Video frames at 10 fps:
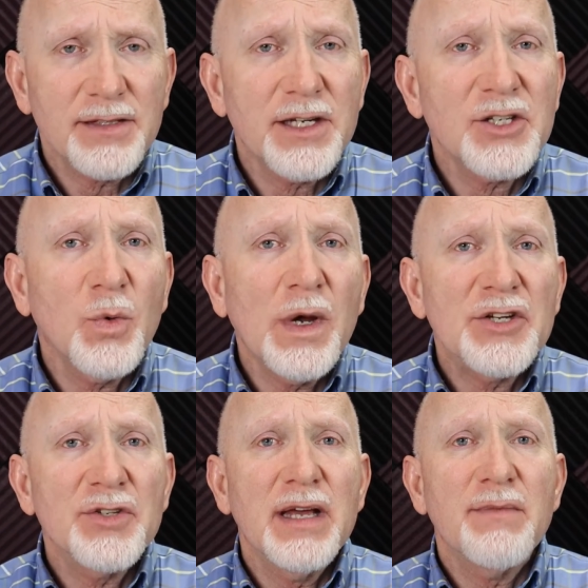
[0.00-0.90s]

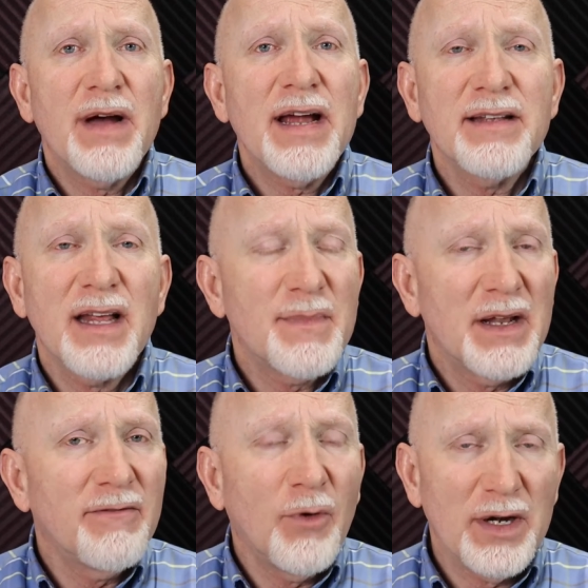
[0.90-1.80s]
situation that might not have
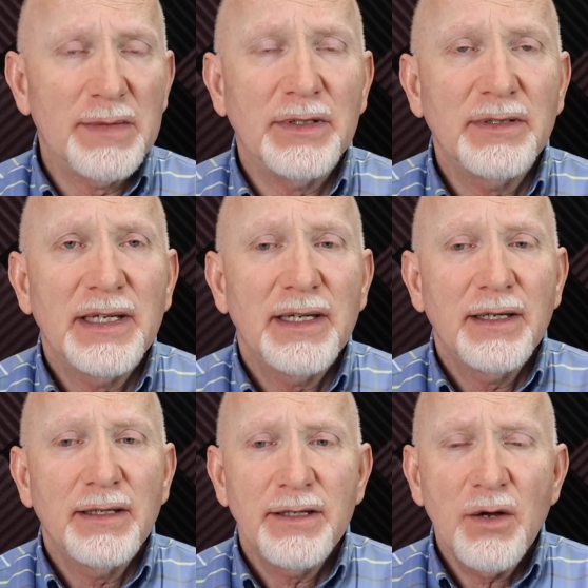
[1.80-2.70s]
been avoidable,
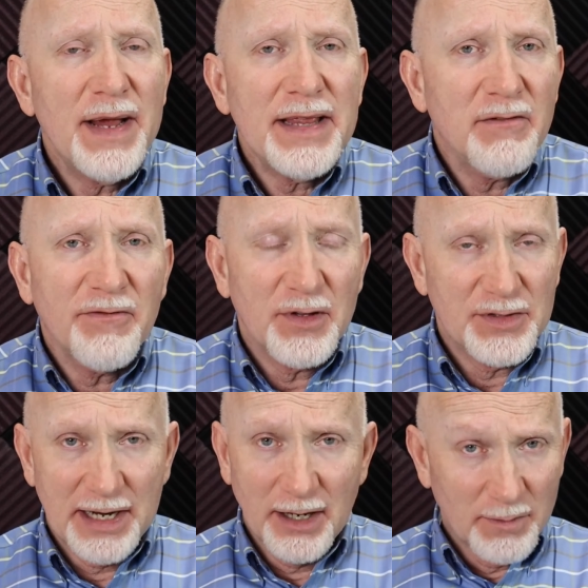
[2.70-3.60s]
don't make them feel
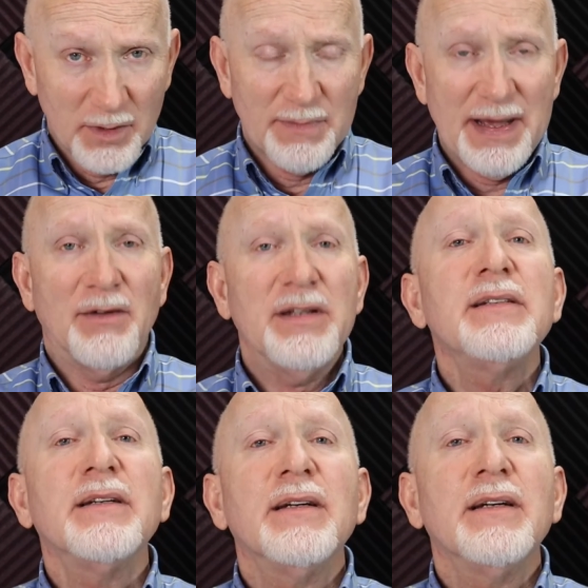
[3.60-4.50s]
terrible about
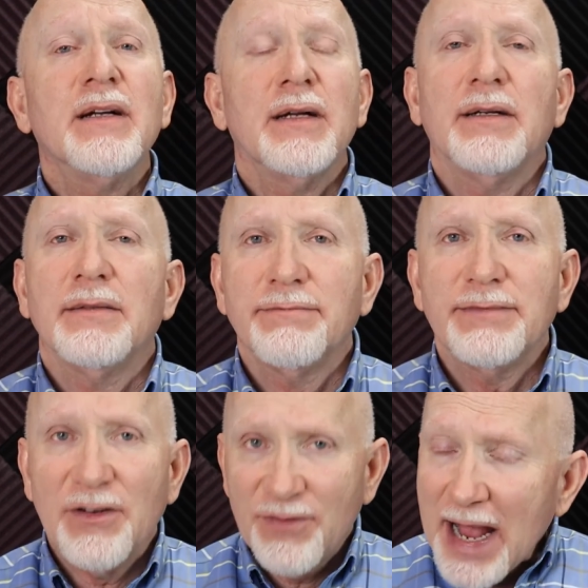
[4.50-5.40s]
it.
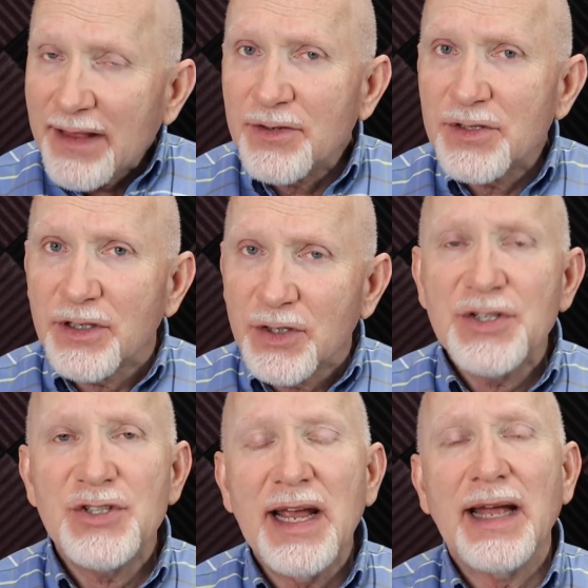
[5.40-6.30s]
In fact, there's a
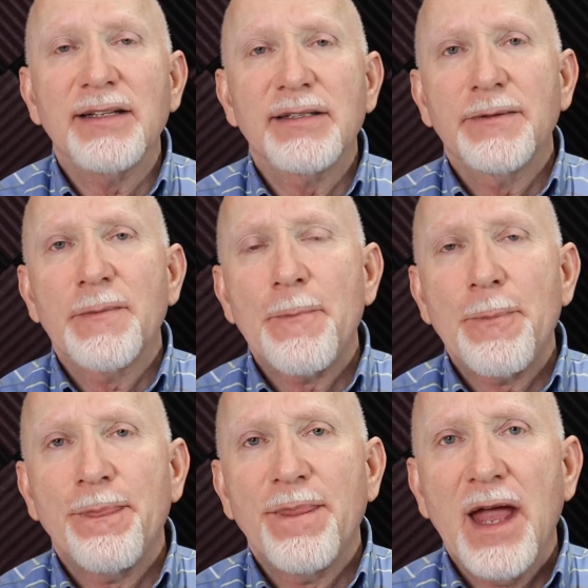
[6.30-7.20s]
good chance
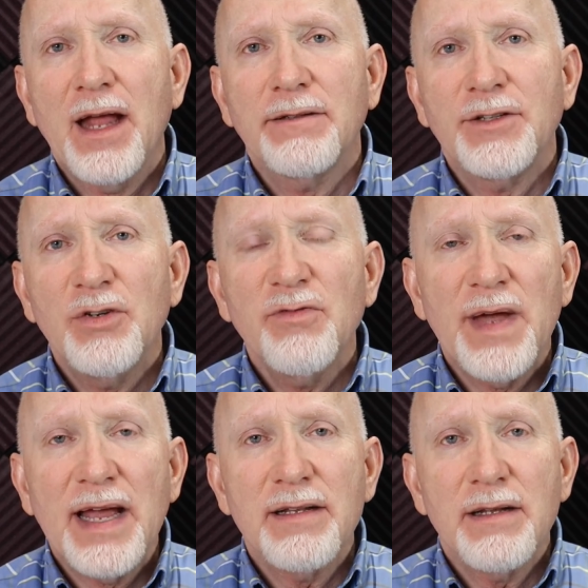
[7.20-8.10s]
that you've
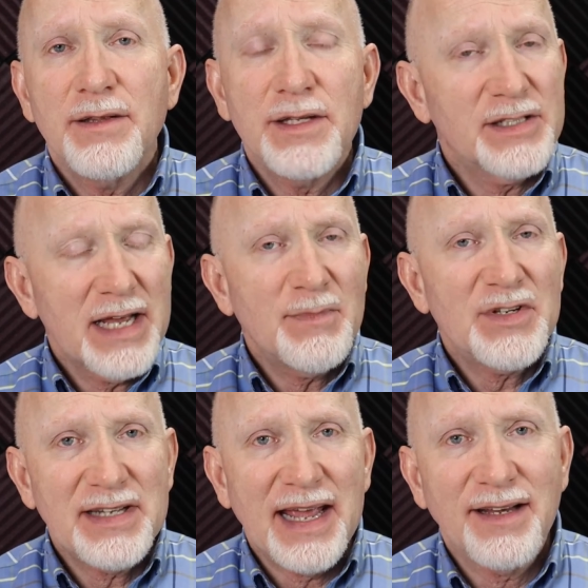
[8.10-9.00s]
made the same
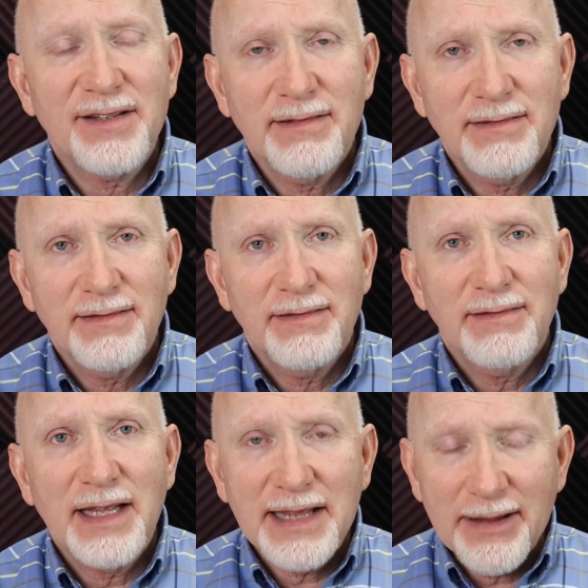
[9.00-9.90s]
mistakes
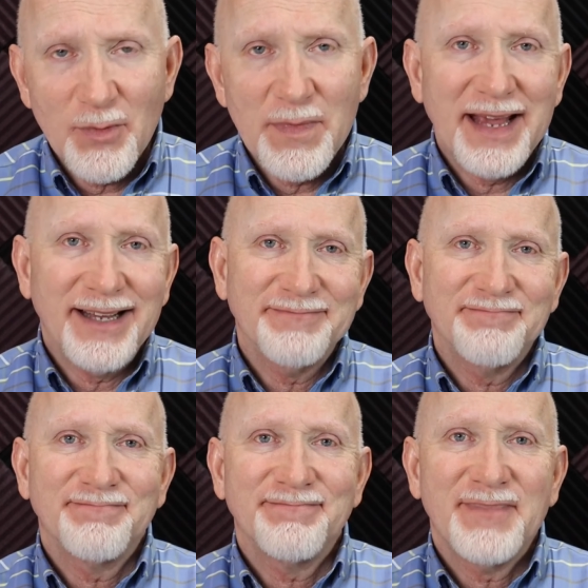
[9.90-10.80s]
that they will make.
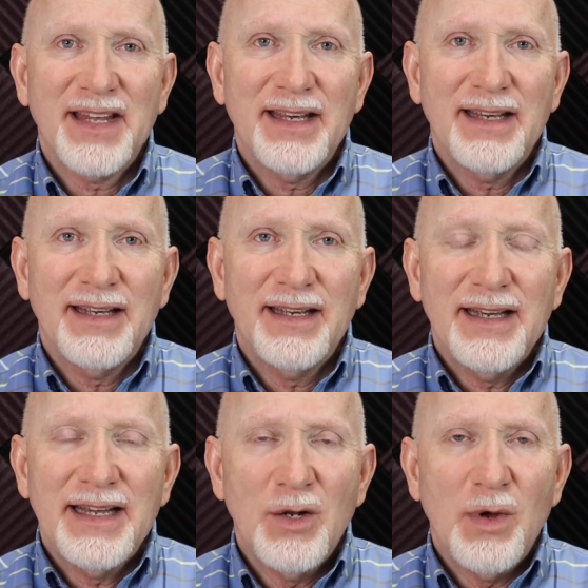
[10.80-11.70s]

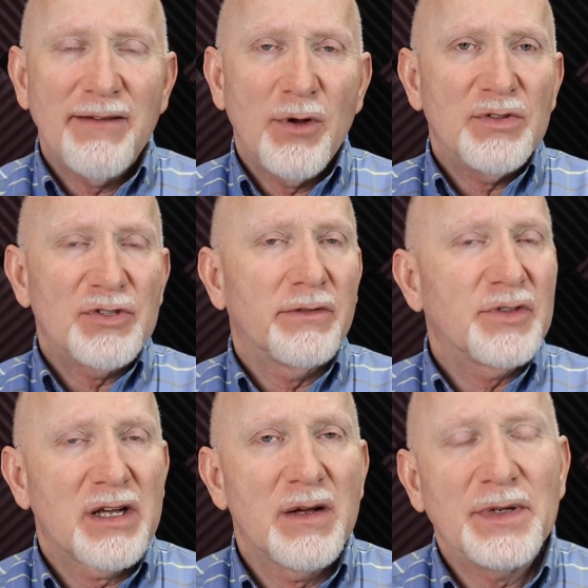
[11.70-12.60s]
I've owned
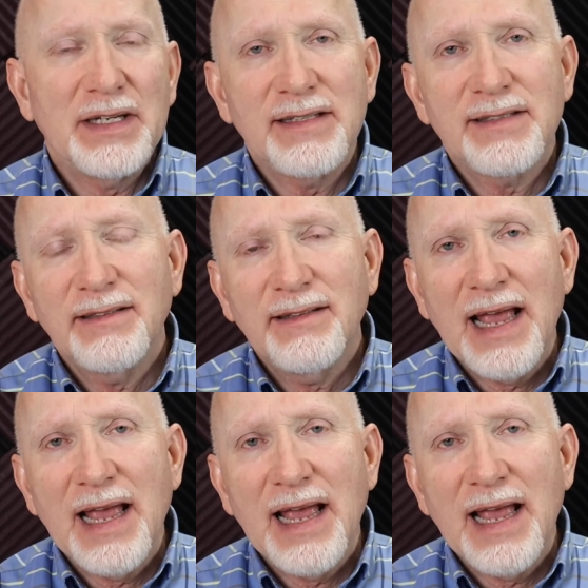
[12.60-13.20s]
service companies,